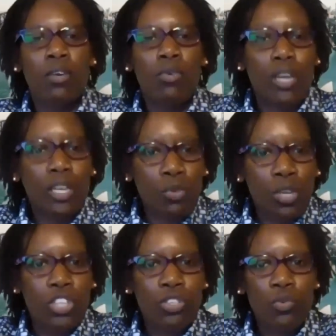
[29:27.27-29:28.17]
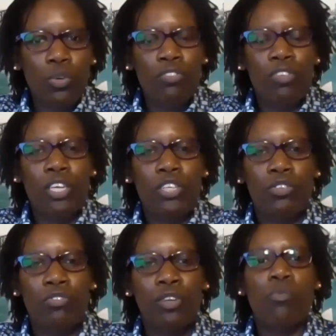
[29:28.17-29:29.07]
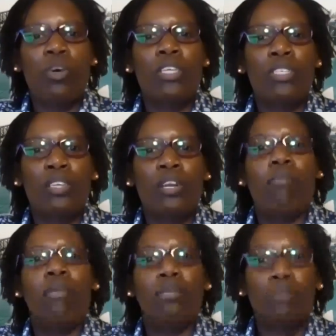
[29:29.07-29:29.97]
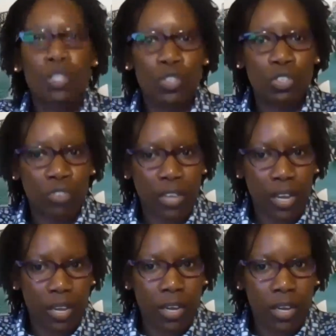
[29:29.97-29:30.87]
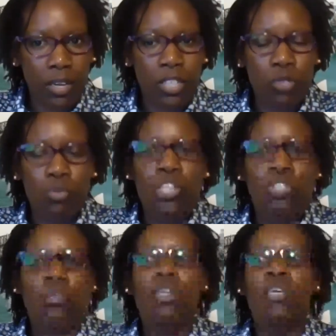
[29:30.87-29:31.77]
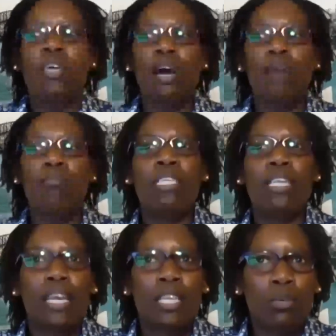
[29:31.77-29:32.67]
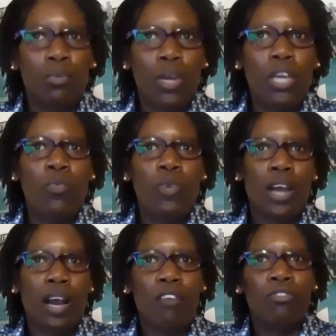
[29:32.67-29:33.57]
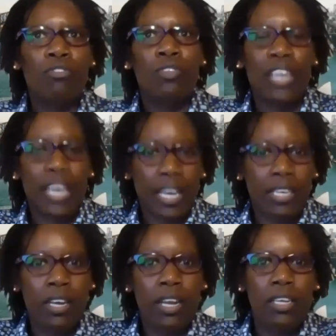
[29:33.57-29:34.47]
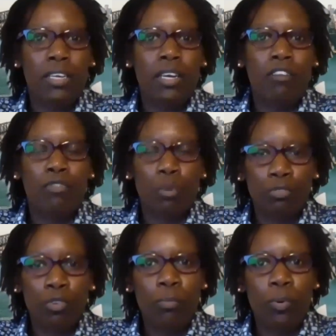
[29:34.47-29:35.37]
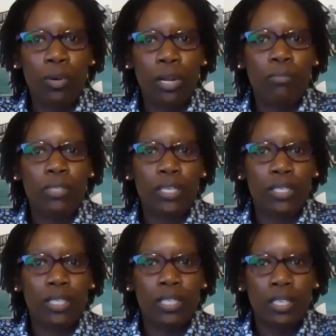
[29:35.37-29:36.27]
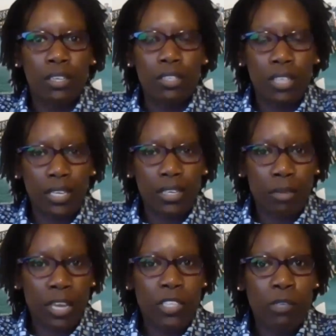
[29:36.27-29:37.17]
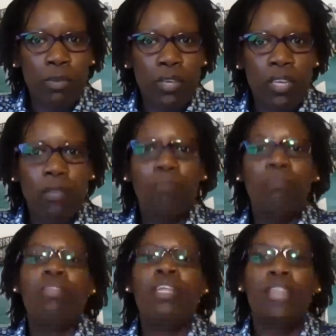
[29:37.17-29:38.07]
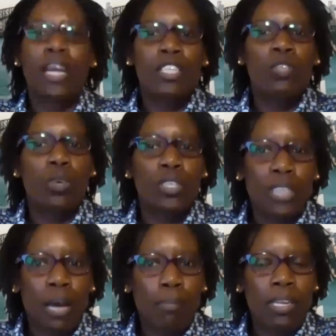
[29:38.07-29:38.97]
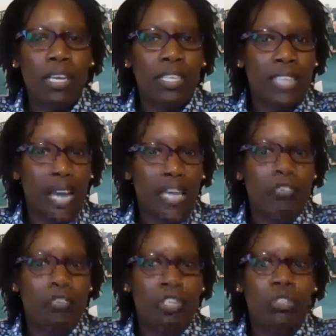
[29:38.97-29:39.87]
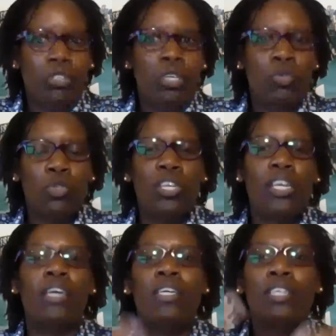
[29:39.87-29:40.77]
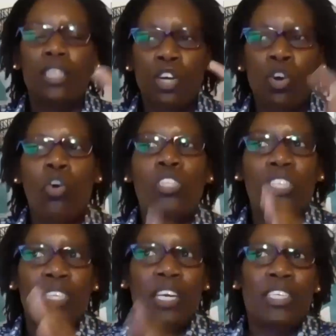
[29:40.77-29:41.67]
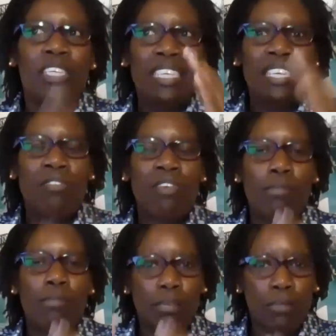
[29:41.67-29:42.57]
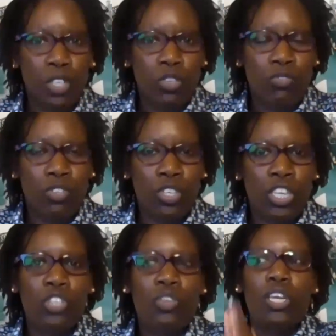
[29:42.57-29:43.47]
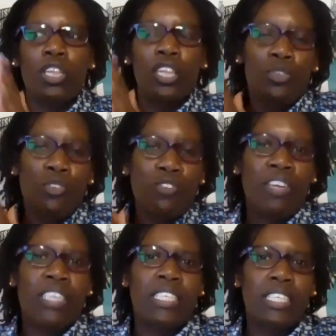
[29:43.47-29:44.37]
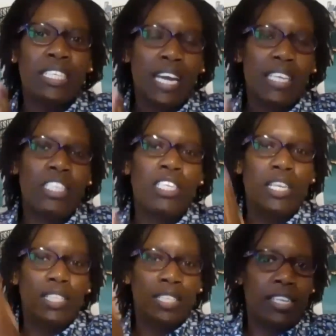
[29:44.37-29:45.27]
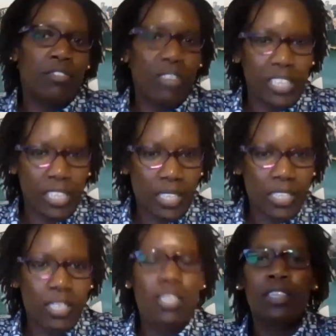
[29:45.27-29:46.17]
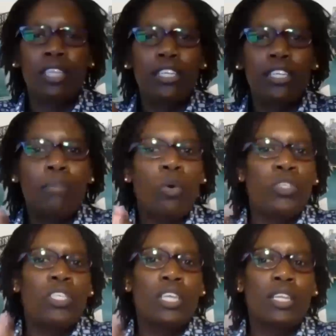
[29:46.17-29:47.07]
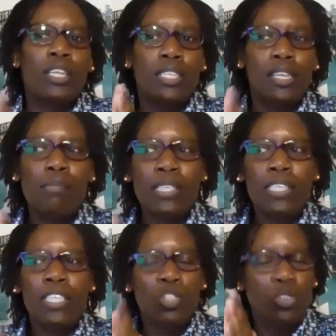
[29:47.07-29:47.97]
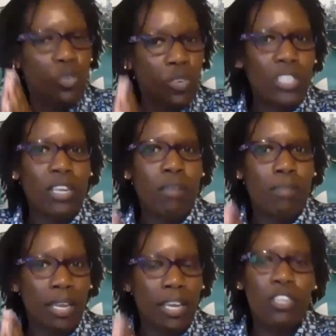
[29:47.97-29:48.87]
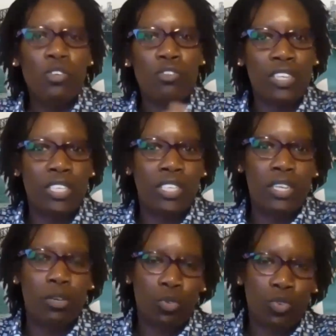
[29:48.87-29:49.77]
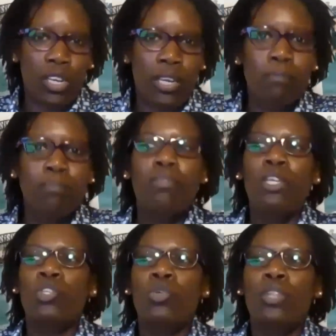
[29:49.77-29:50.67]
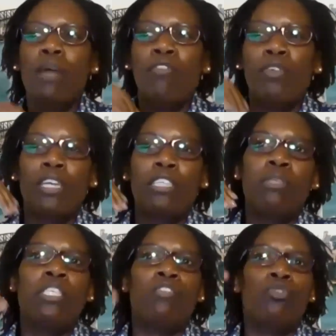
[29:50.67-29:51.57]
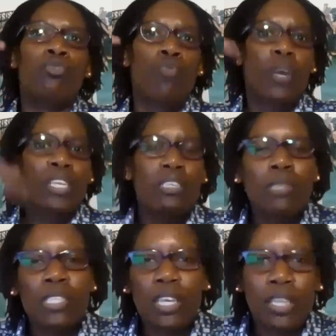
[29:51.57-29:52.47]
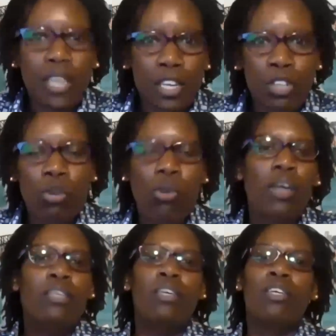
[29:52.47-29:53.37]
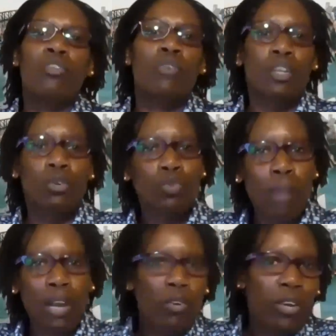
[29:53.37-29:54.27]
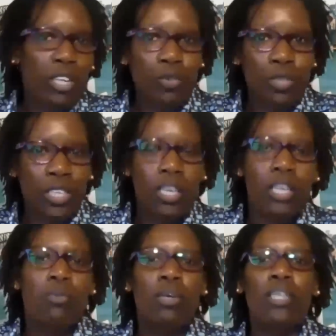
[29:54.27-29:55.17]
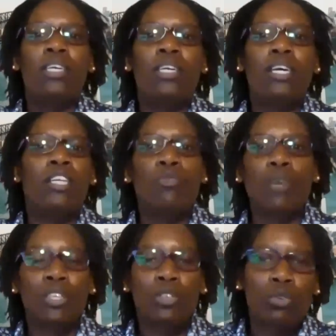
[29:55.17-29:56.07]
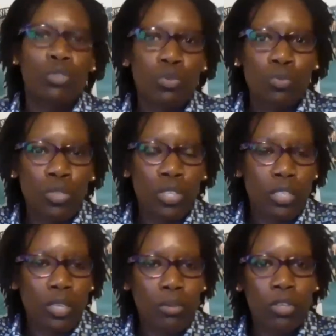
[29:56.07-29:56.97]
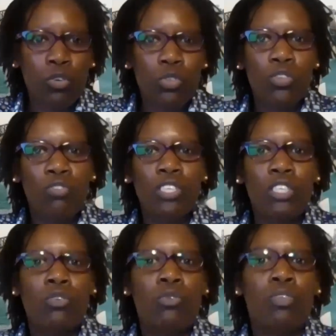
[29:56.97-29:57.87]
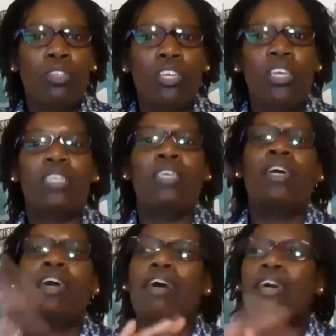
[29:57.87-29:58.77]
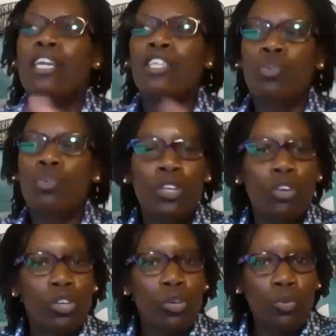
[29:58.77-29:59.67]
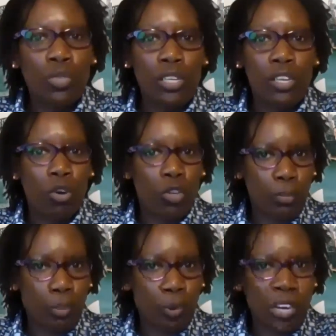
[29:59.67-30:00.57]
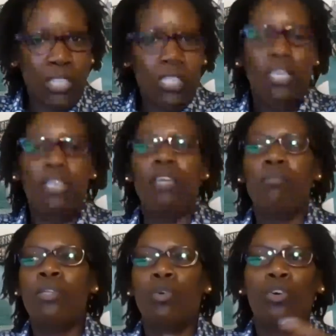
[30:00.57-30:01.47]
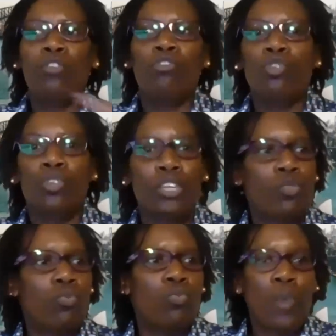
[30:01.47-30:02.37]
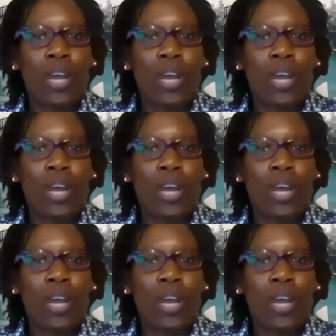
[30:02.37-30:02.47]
the education qualification framework is run by the Ministry of uh, Education, a bit like the way we have NEC running uh, Form 4 programs and, and KCPE. That is what is happening at higher education in Australia. The course is actually given by the Ministry of Education. The universities are just delivering it. The, the courses, that, the syllabuses is not written by any university in Australia. So therefore, that means if you do one semester in Edith Cowan, you can go to Murdoch and do the second one. And then you can go to Southern Cross University and do the third. And you will not lose any course progress. And there'll be no confusion as to